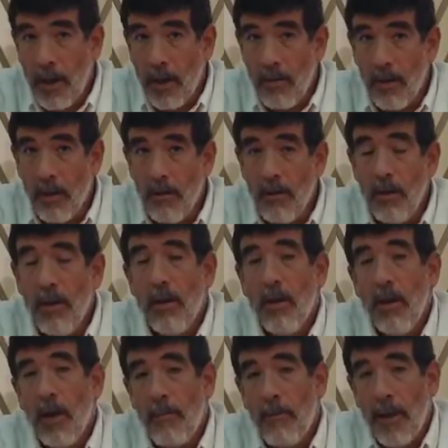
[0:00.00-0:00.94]
Paro
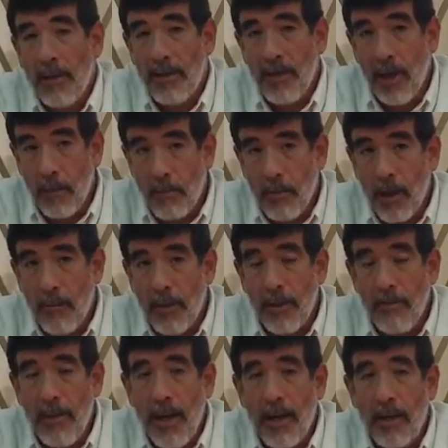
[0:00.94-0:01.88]
about the
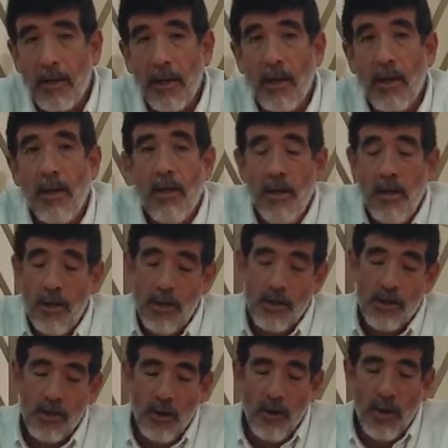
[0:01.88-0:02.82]
upcoming Makkah.
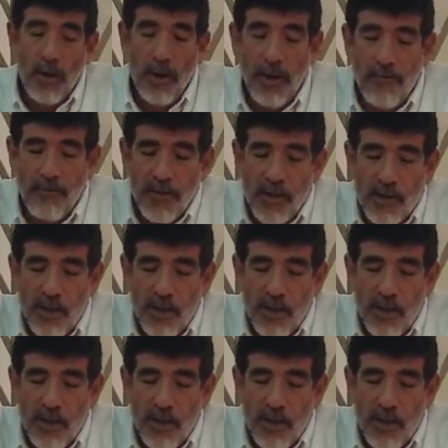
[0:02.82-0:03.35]
So if we